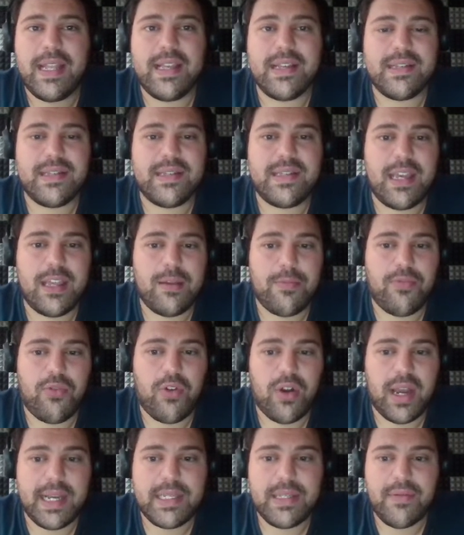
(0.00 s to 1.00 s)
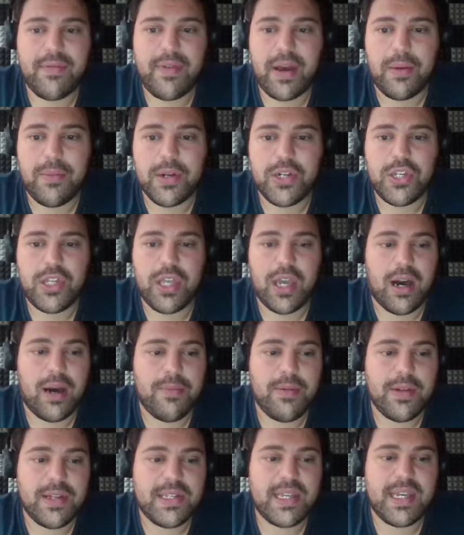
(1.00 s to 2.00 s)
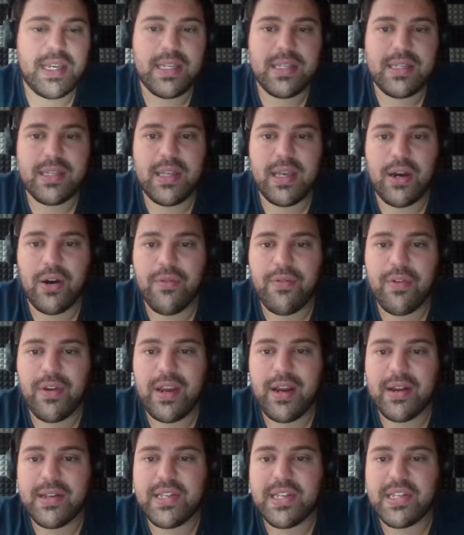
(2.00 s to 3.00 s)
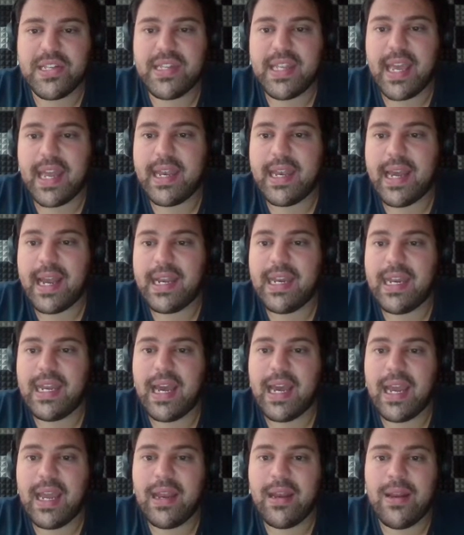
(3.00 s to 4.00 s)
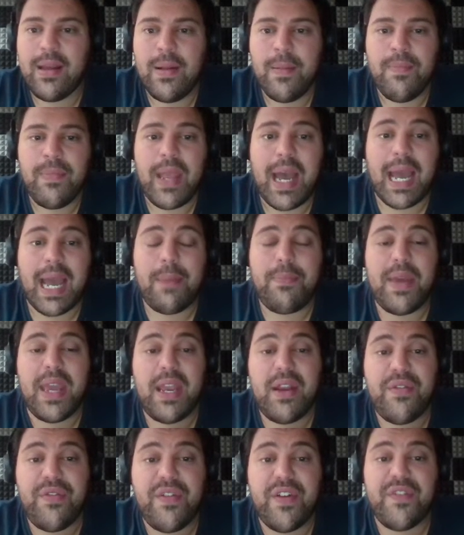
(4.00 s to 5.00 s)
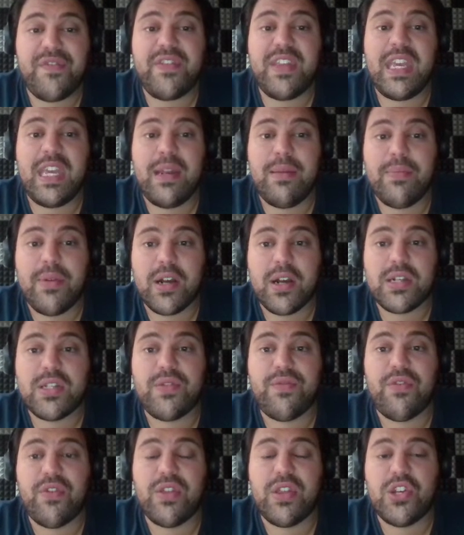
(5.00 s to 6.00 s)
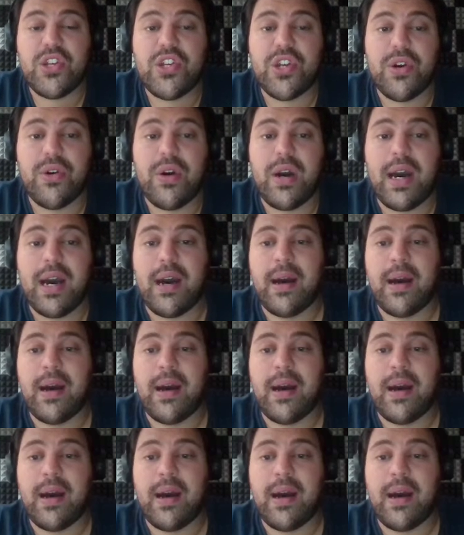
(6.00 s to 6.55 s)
doesn't say the price of how much the obelisk is. Over here it says 10.99. I paid $15 for the show.